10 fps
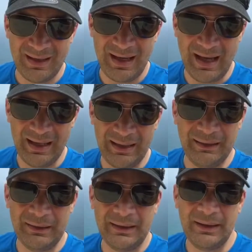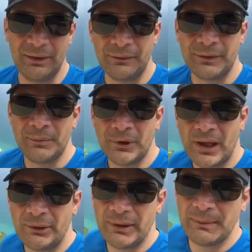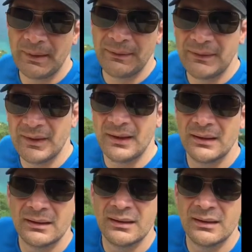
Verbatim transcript: Hi, here from the Caribbean Sea.